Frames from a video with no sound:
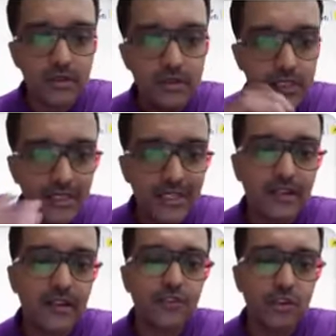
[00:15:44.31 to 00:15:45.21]
the
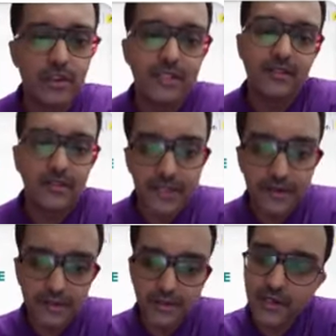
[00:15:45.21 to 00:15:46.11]
channel of choice is there,
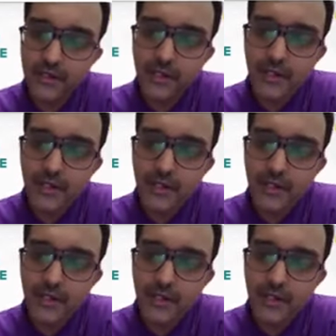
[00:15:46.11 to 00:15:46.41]
right?